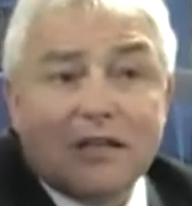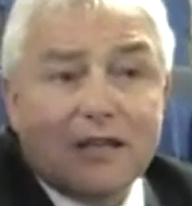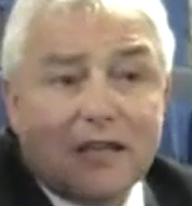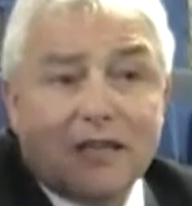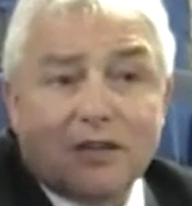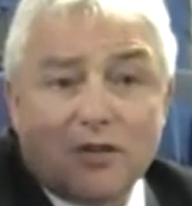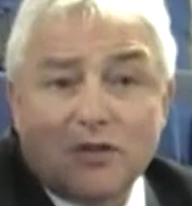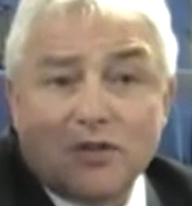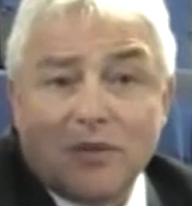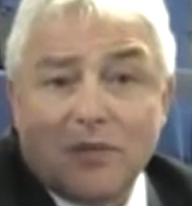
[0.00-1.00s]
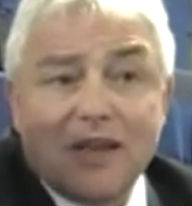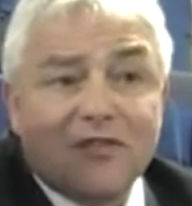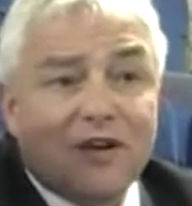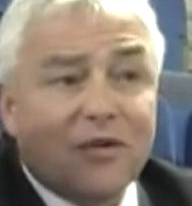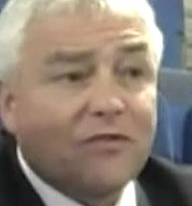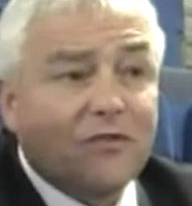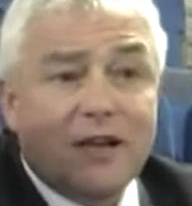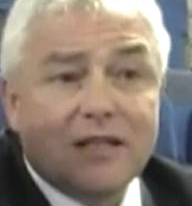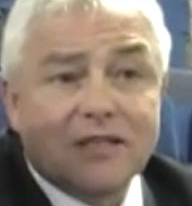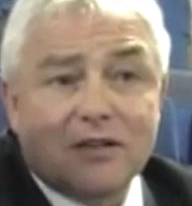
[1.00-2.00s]
in the country. Many of our
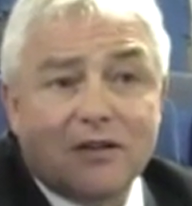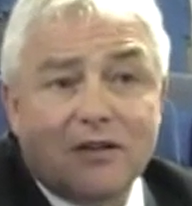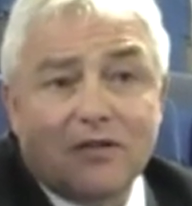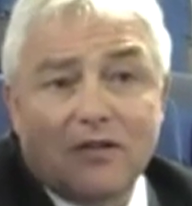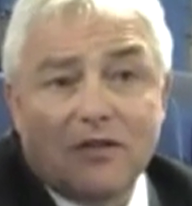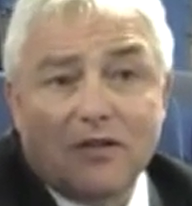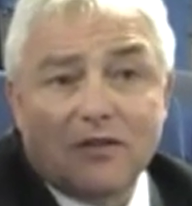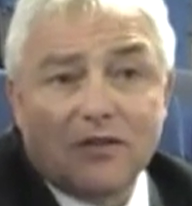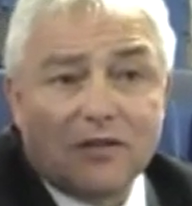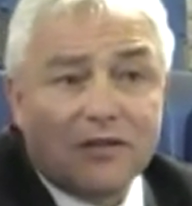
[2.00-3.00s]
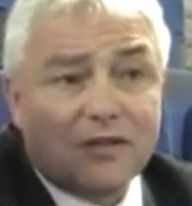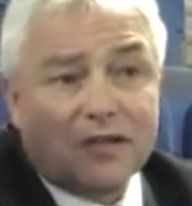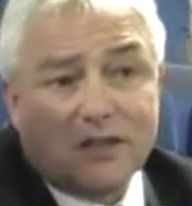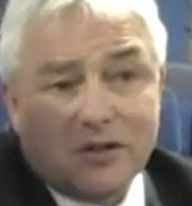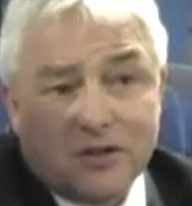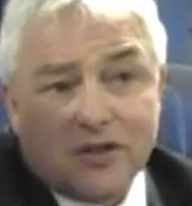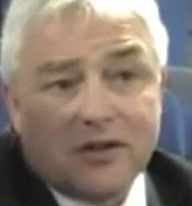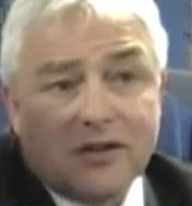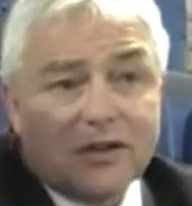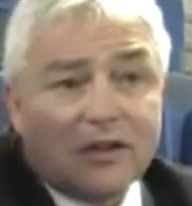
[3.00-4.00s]
friends are on the other
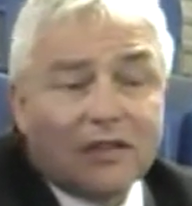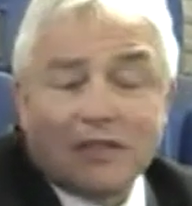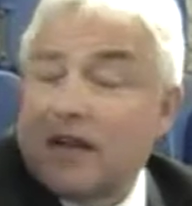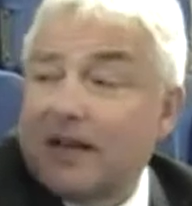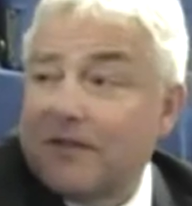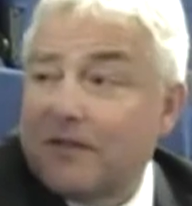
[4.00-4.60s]
side of the